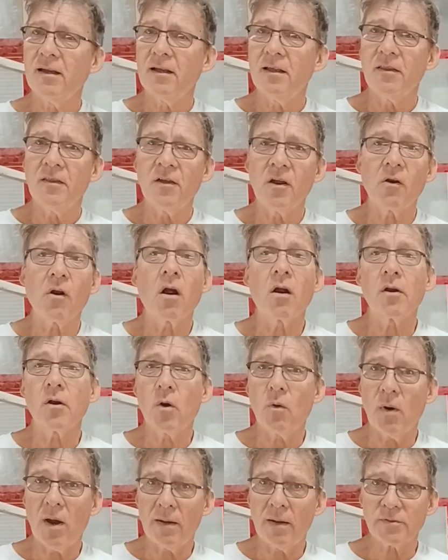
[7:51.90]
there are
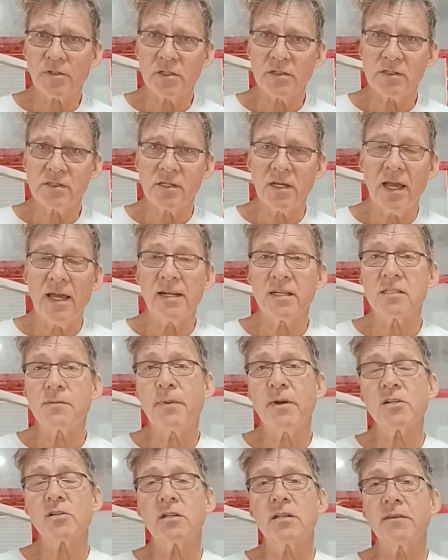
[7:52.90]
no options, and
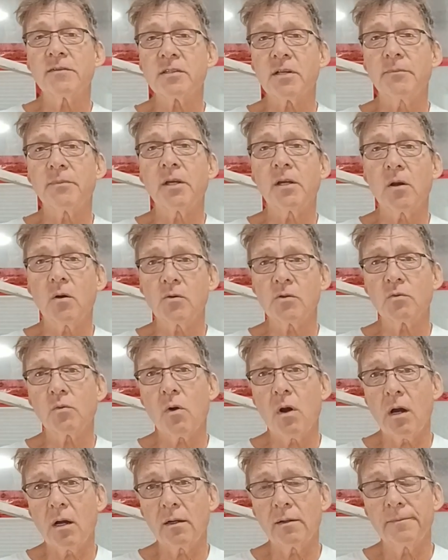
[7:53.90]
especially if something goes
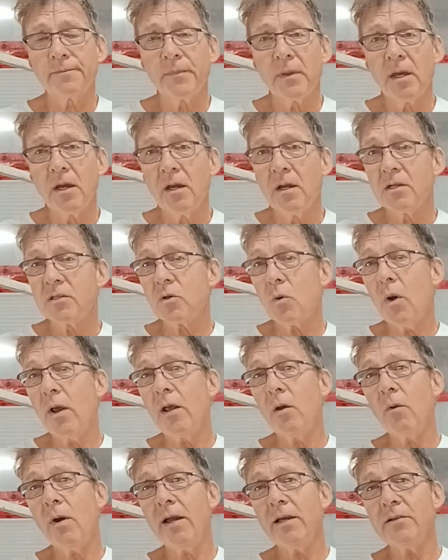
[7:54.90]
wrong. So
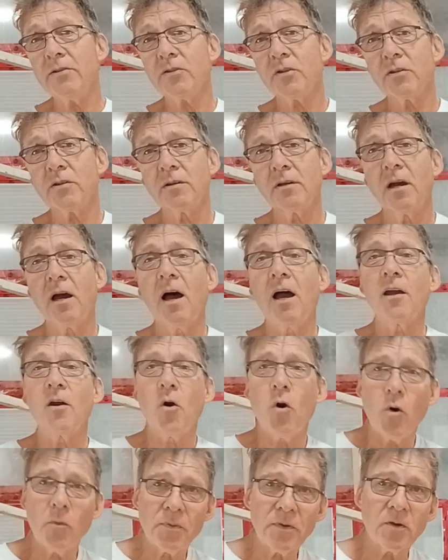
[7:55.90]
anyways, I
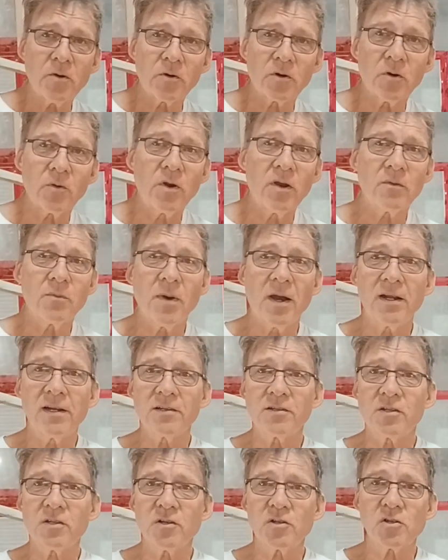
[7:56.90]
hope you agree with my
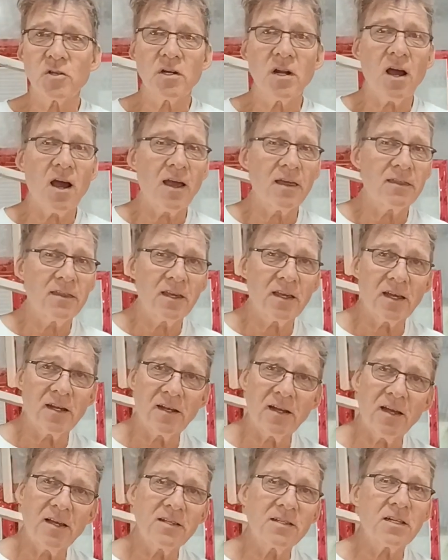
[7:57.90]
decision. I think a
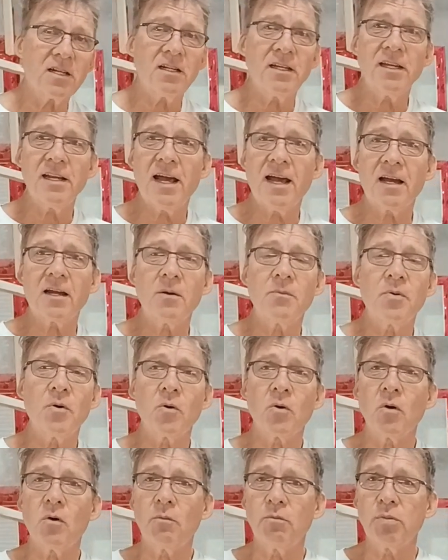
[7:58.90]
nice clean Acapulco